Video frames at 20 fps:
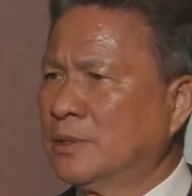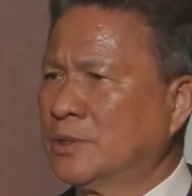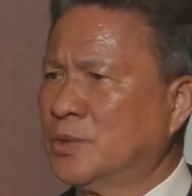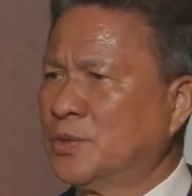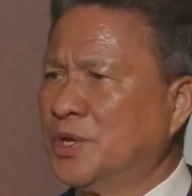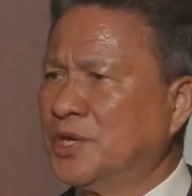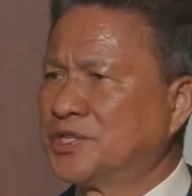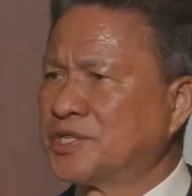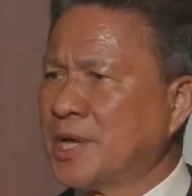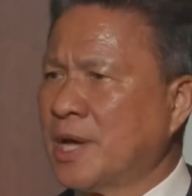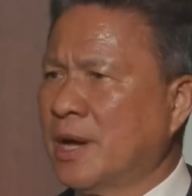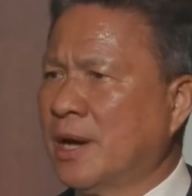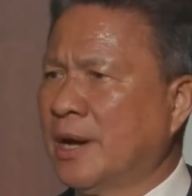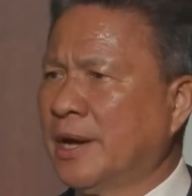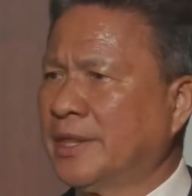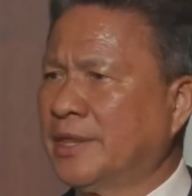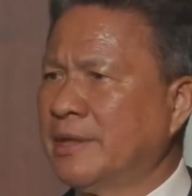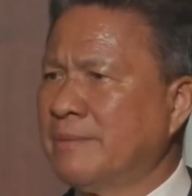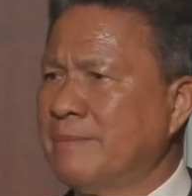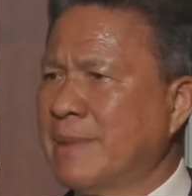to
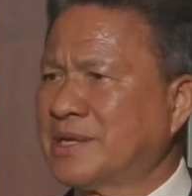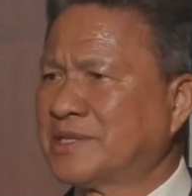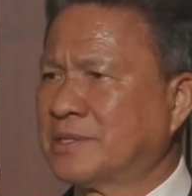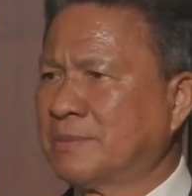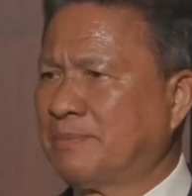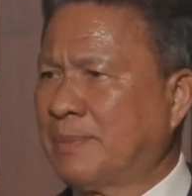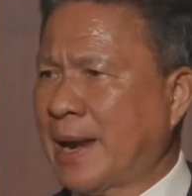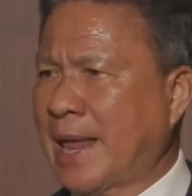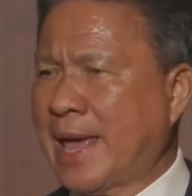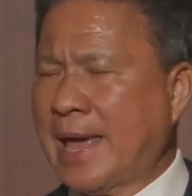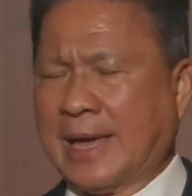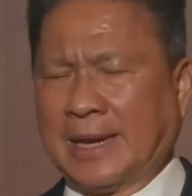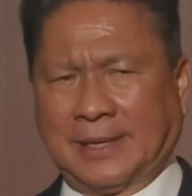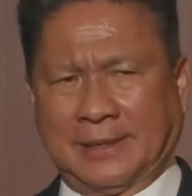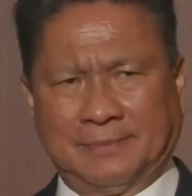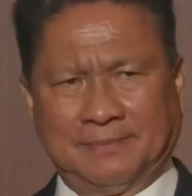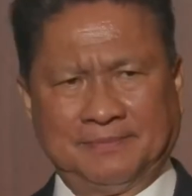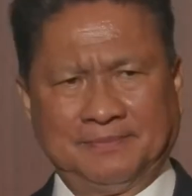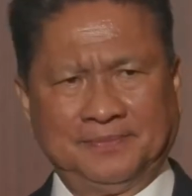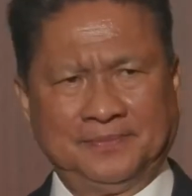design the master
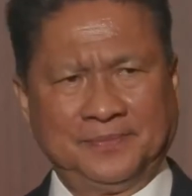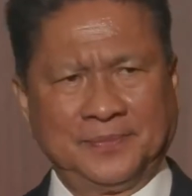plan.